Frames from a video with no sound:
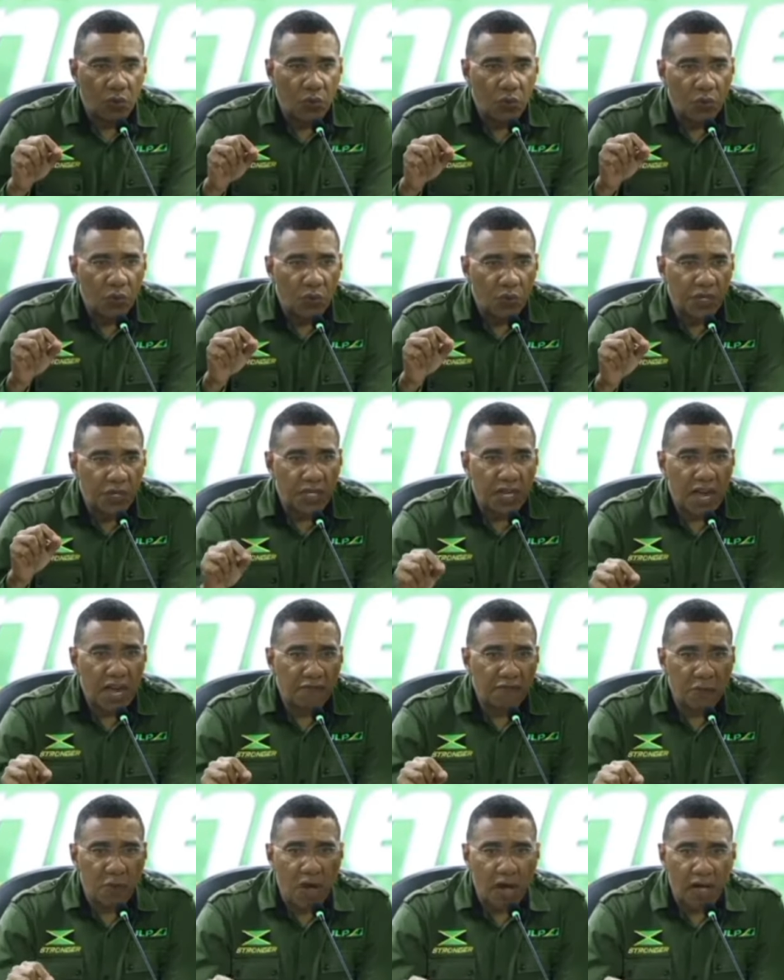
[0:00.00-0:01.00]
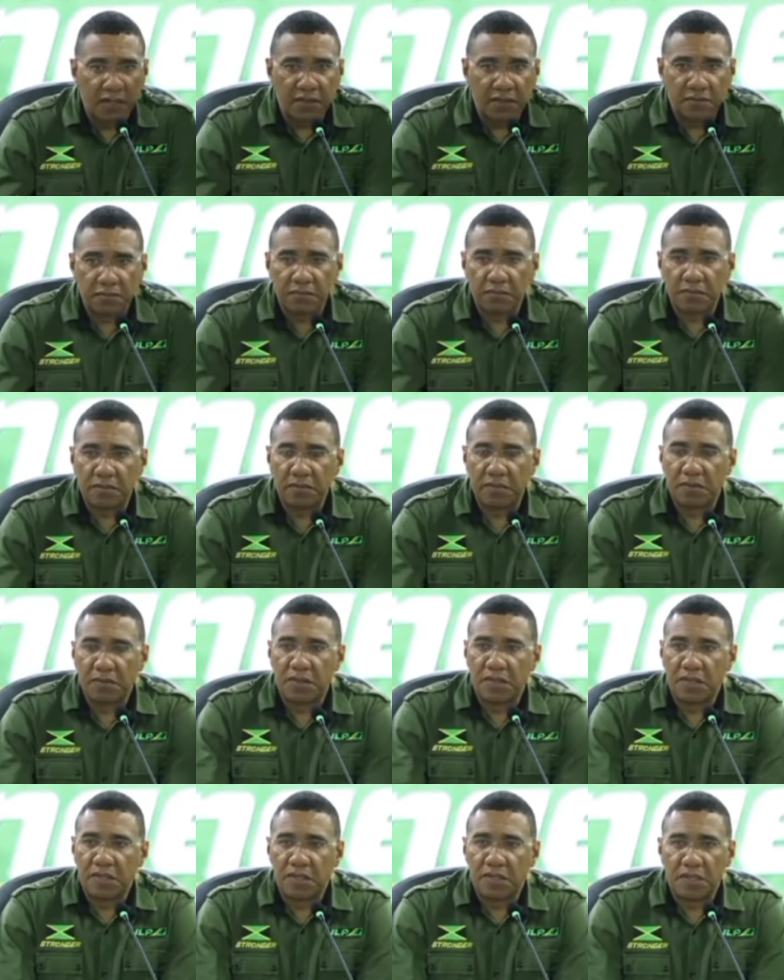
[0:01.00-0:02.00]
We have won
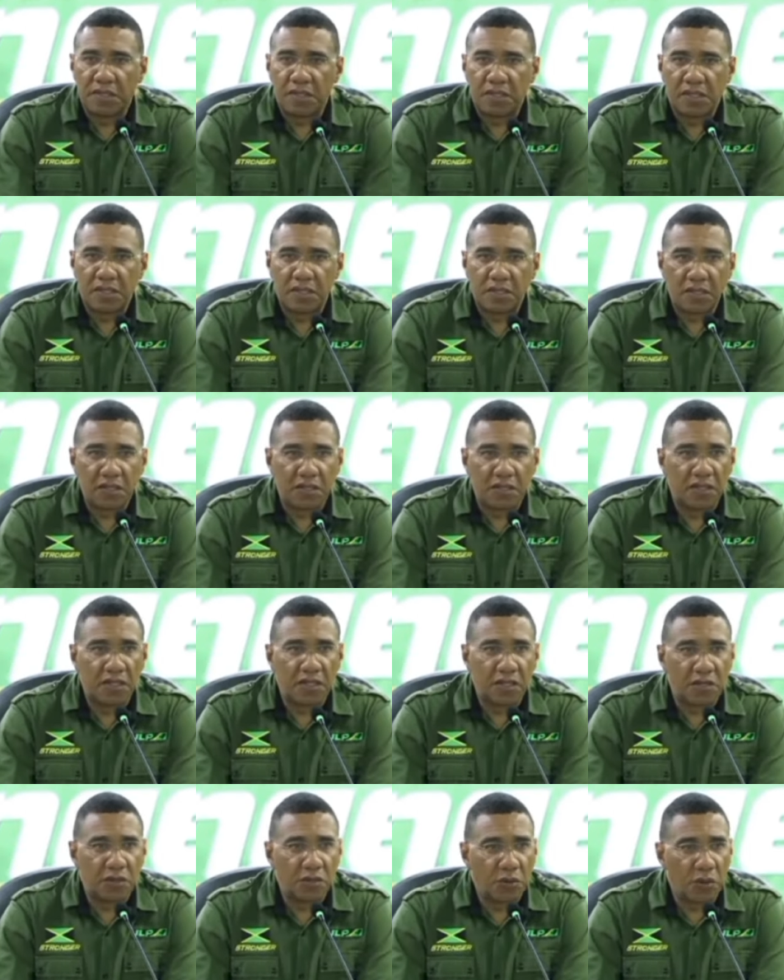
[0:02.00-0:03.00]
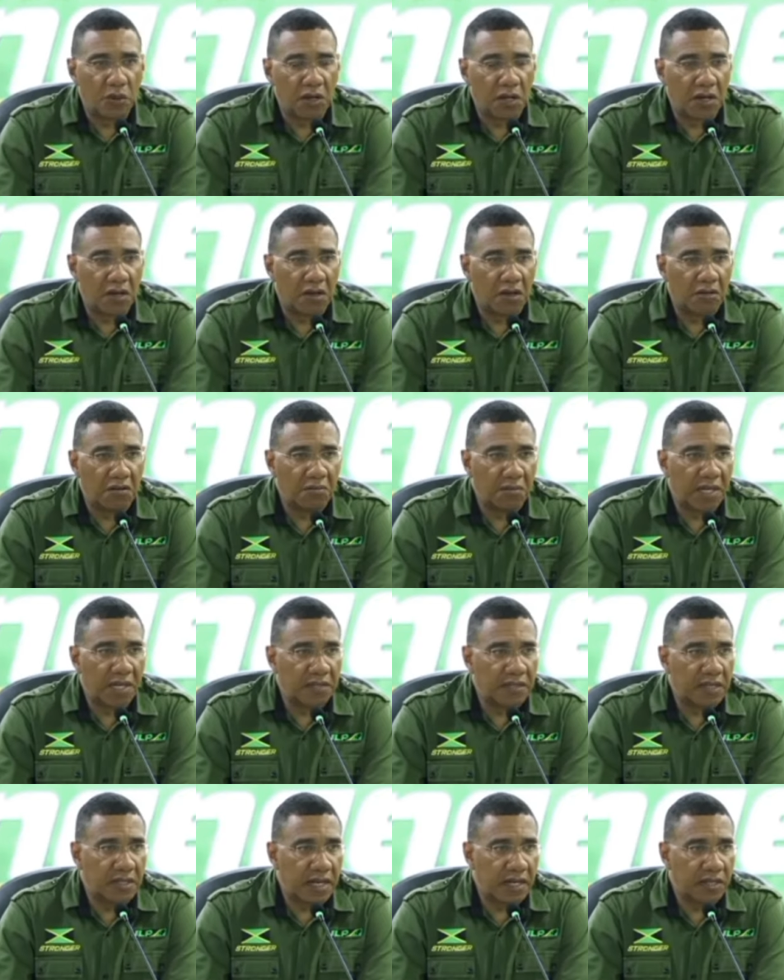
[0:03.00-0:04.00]
the local government
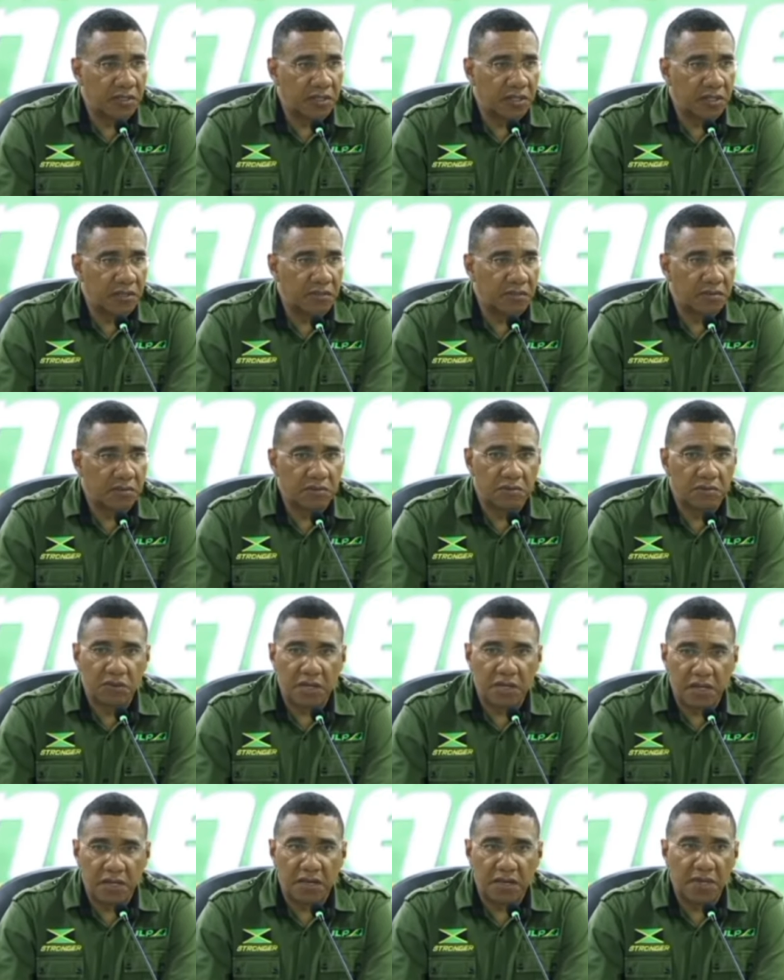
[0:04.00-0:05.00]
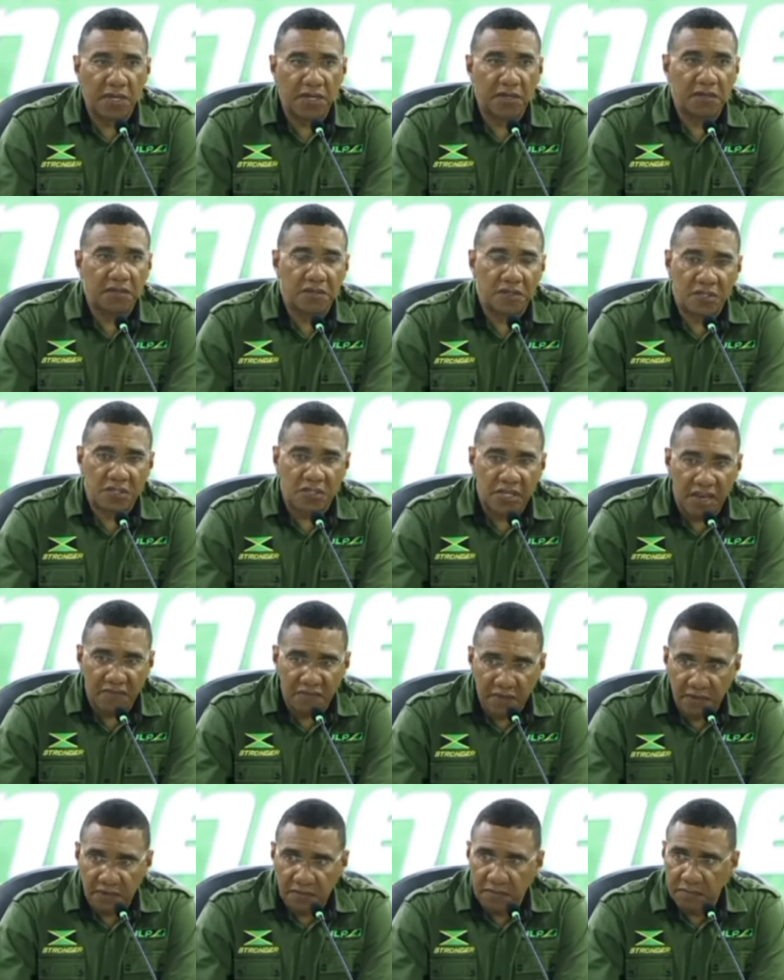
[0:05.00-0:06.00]
election, claiming
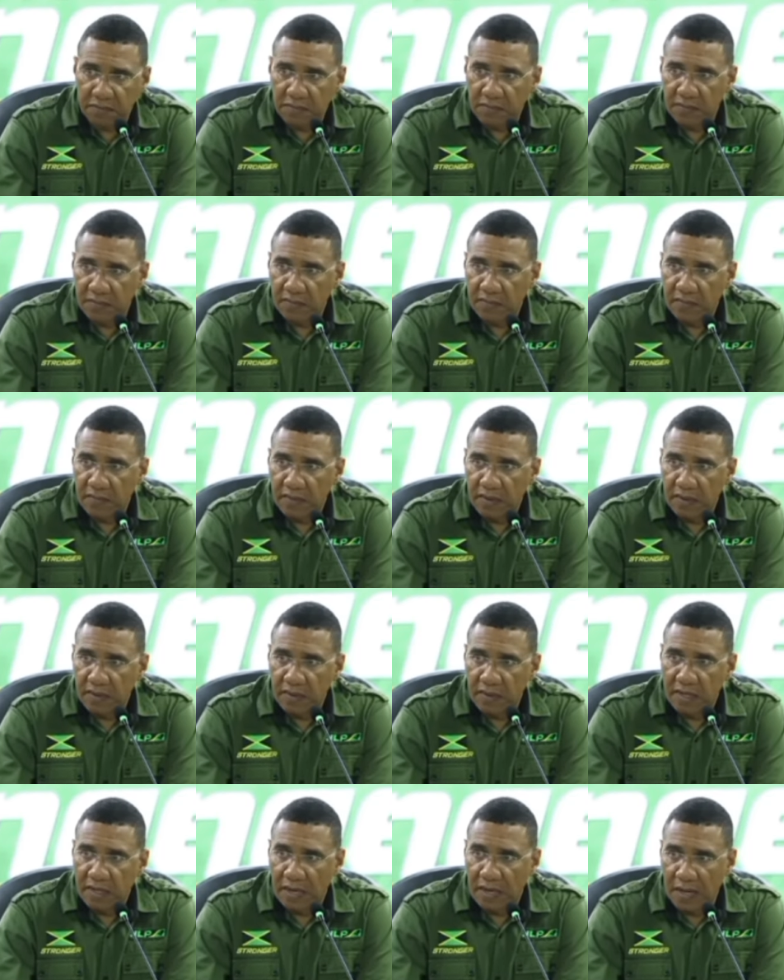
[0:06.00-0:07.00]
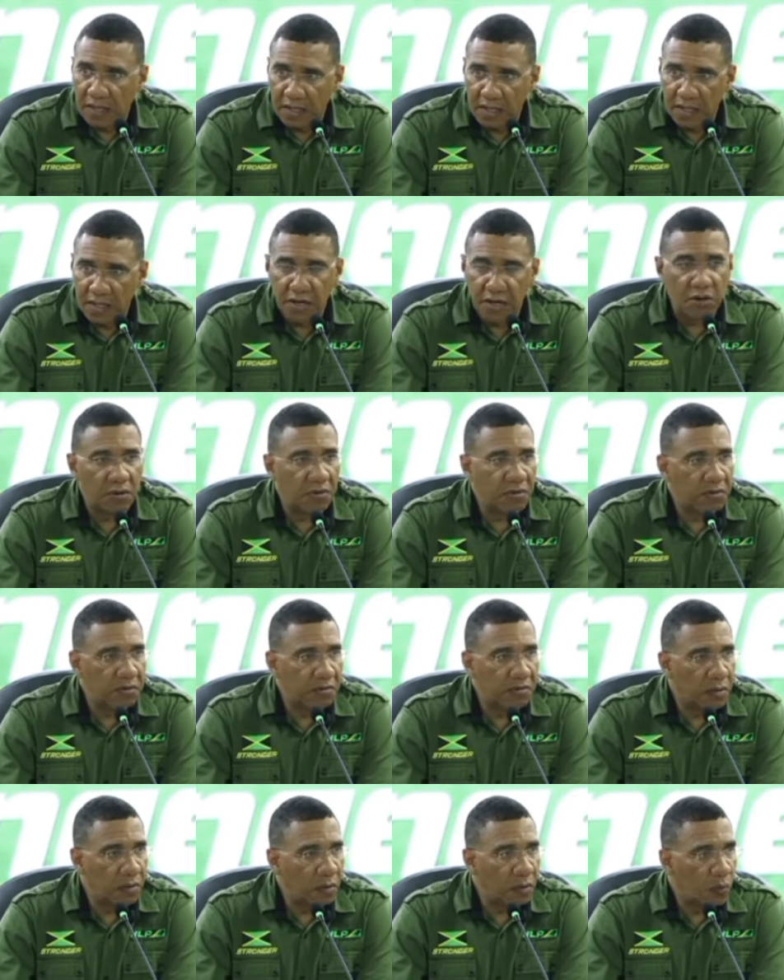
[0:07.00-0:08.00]
seven clear
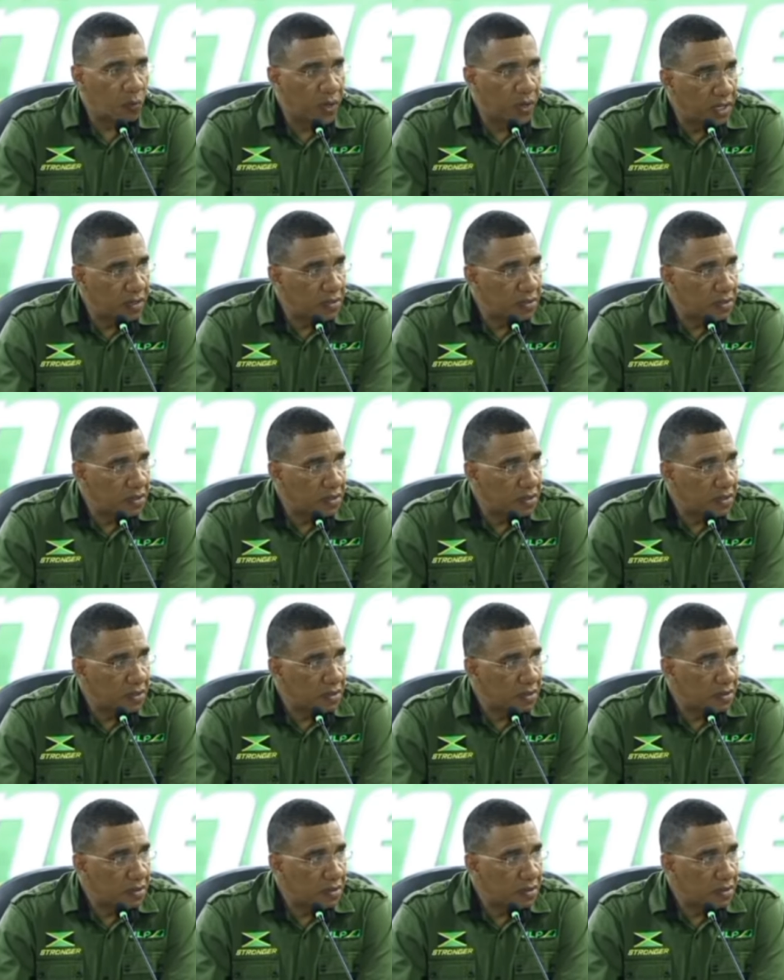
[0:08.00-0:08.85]
wins.